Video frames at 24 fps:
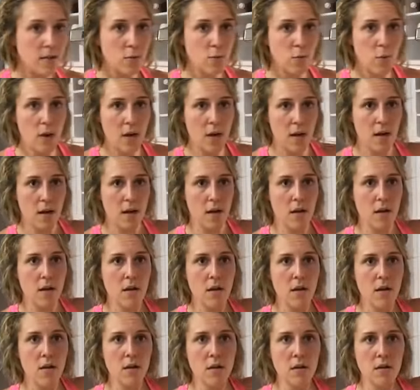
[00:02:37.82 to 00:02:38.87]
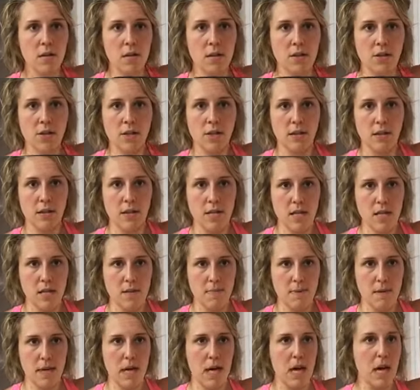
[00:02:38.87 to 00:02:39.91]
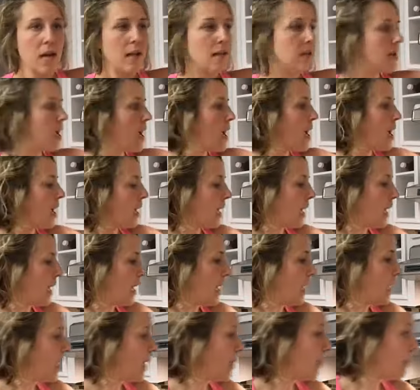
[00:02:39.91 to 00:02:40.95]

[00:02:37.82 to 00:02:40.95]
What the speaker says: well. They're still in the pot. And I